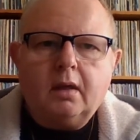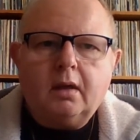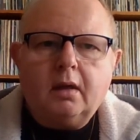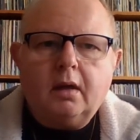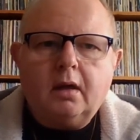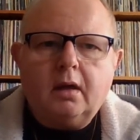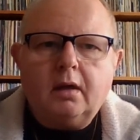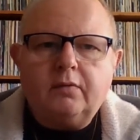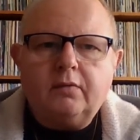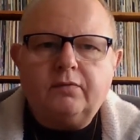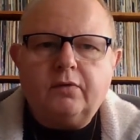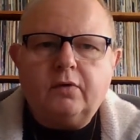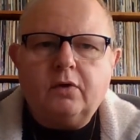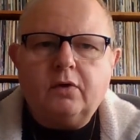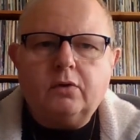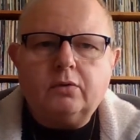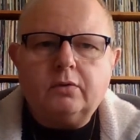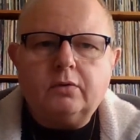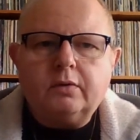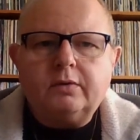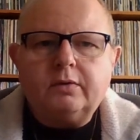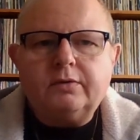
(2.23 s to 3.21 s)
Hi
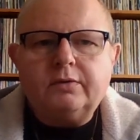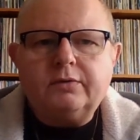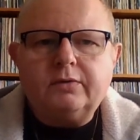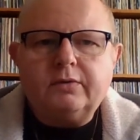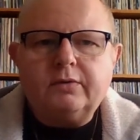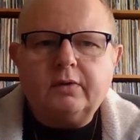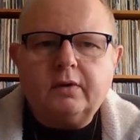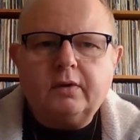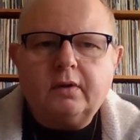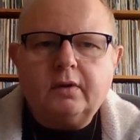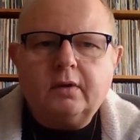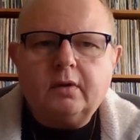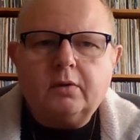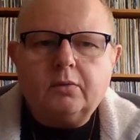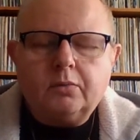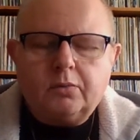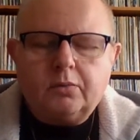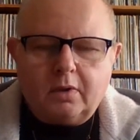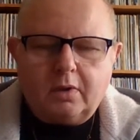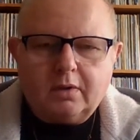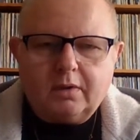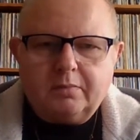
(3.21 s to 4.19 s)
folks,
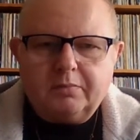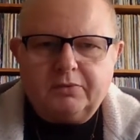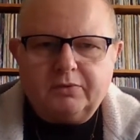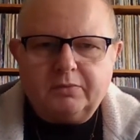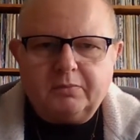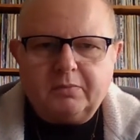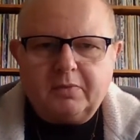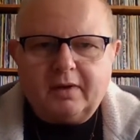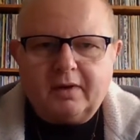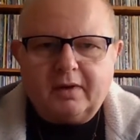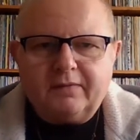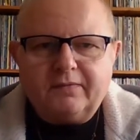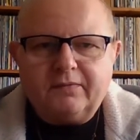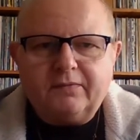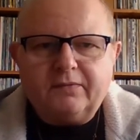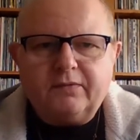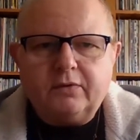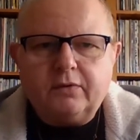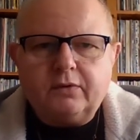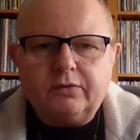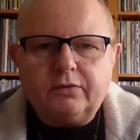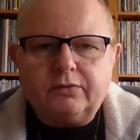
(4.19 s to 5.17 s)
welcome to my
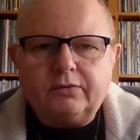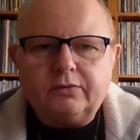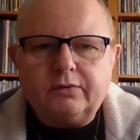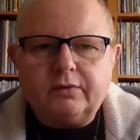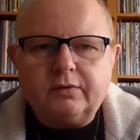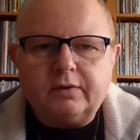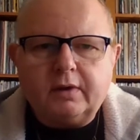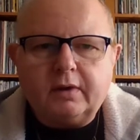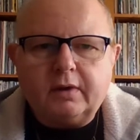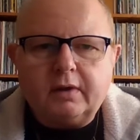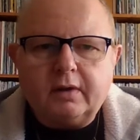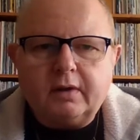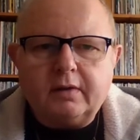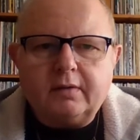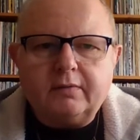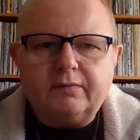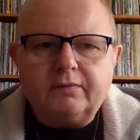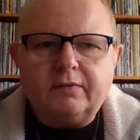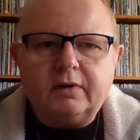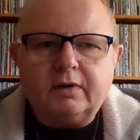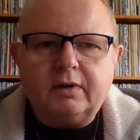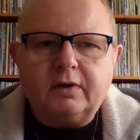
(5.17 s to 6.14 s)
first
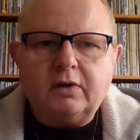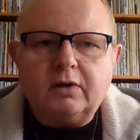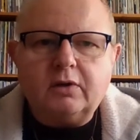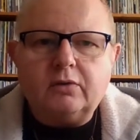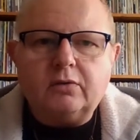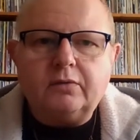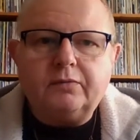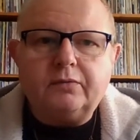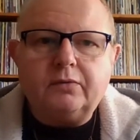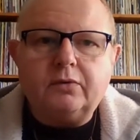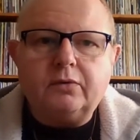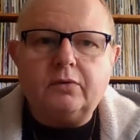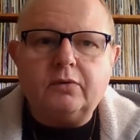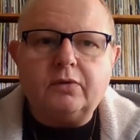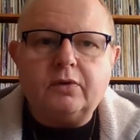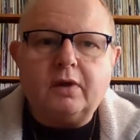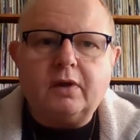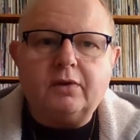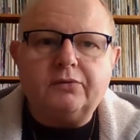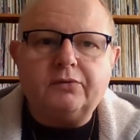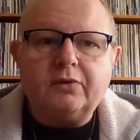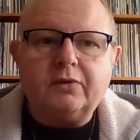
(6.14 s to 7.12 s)
video of
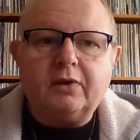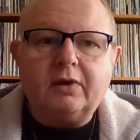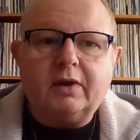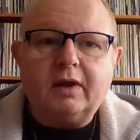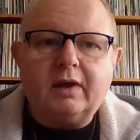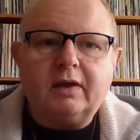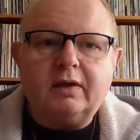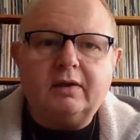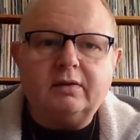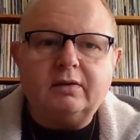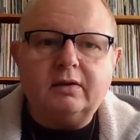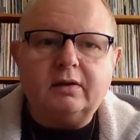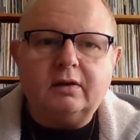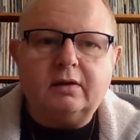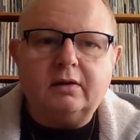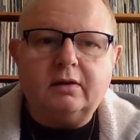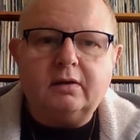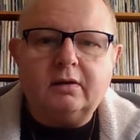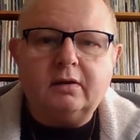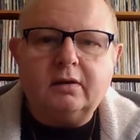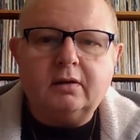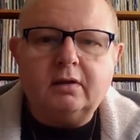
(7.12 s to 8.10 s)
2018.
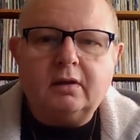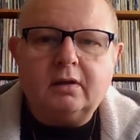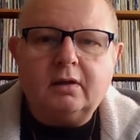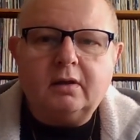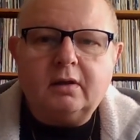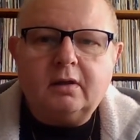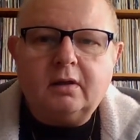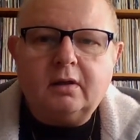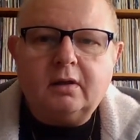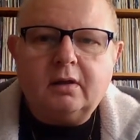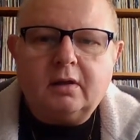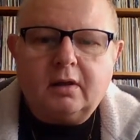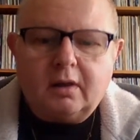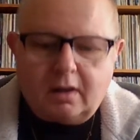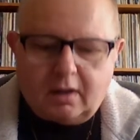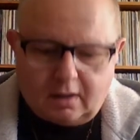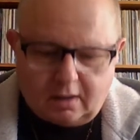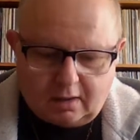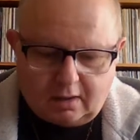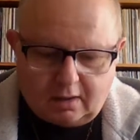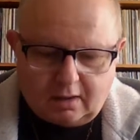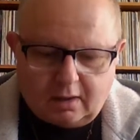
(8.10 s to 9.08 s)

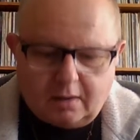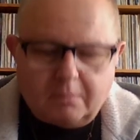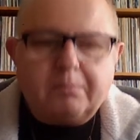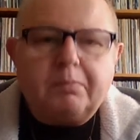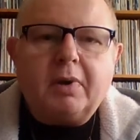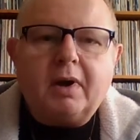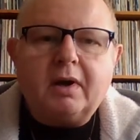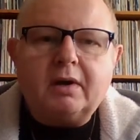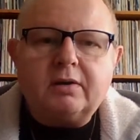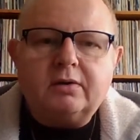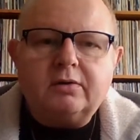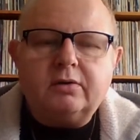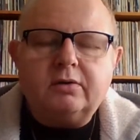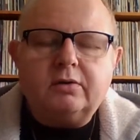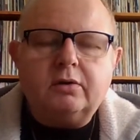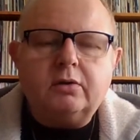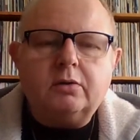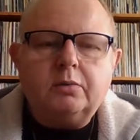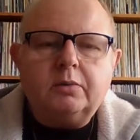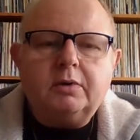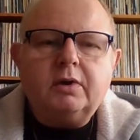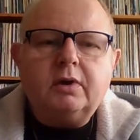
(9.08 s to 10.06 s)
I'm back to
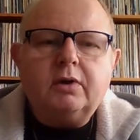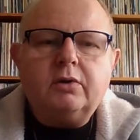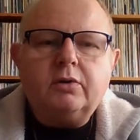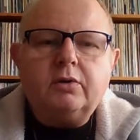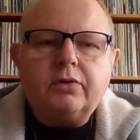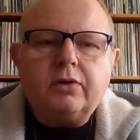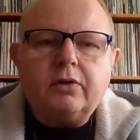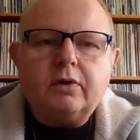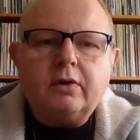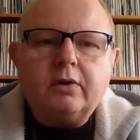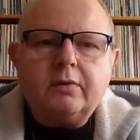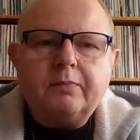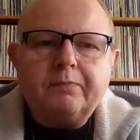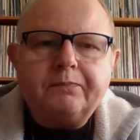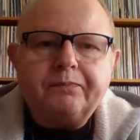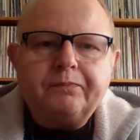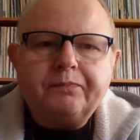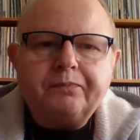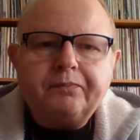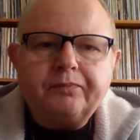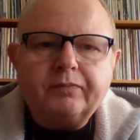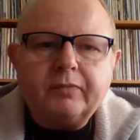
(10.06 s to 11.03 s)
doing another
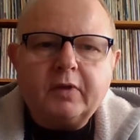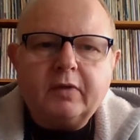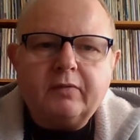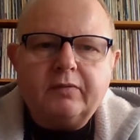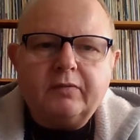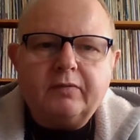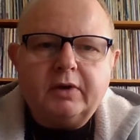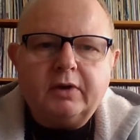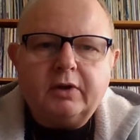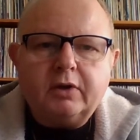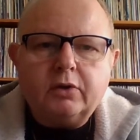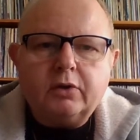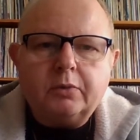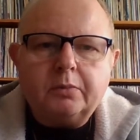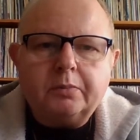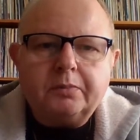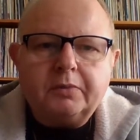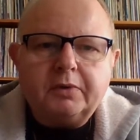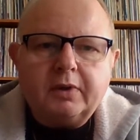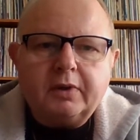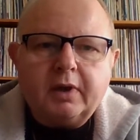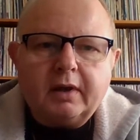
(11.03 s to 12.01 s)
video
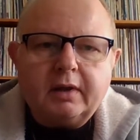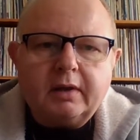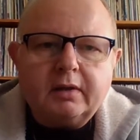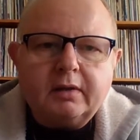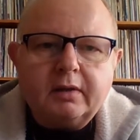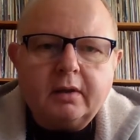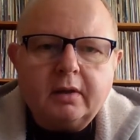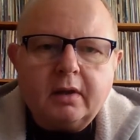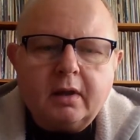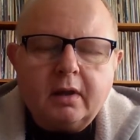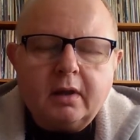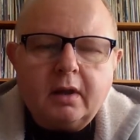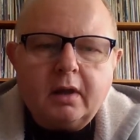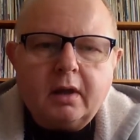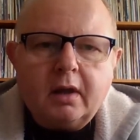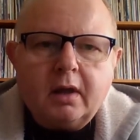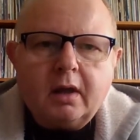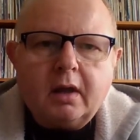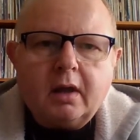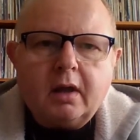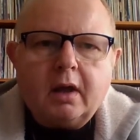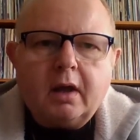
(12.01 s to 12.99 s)
update.
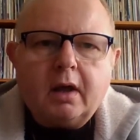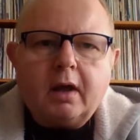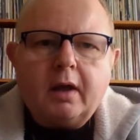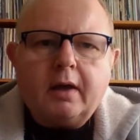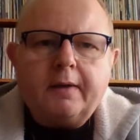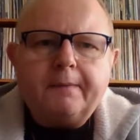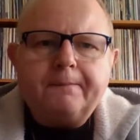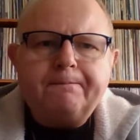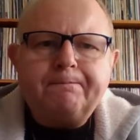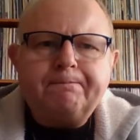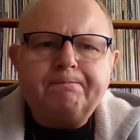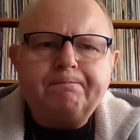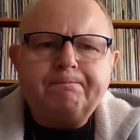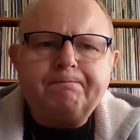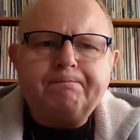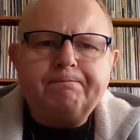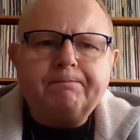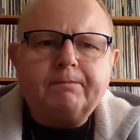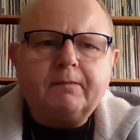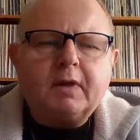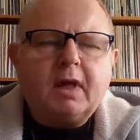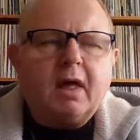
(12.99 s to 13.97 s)
I
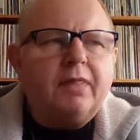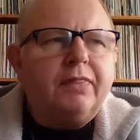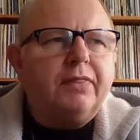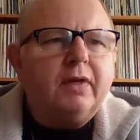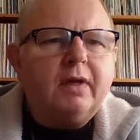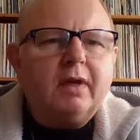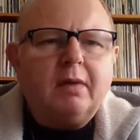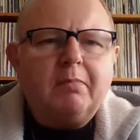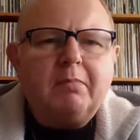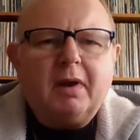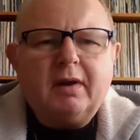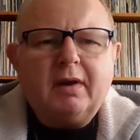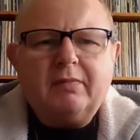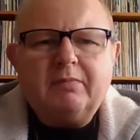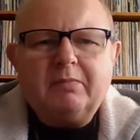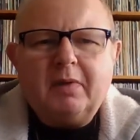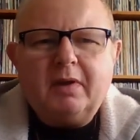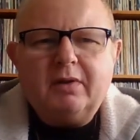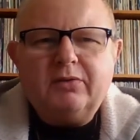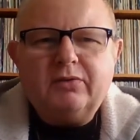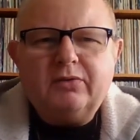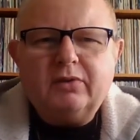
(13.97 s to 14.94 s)
think I might have
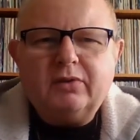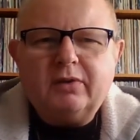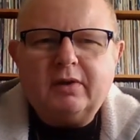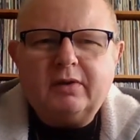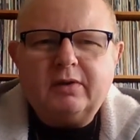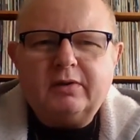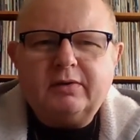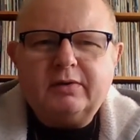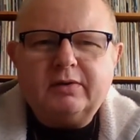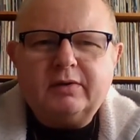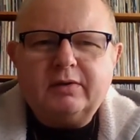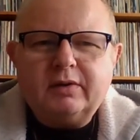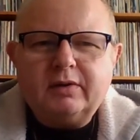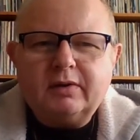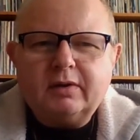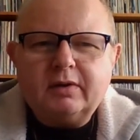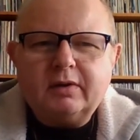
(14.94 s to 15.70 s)
mentioned that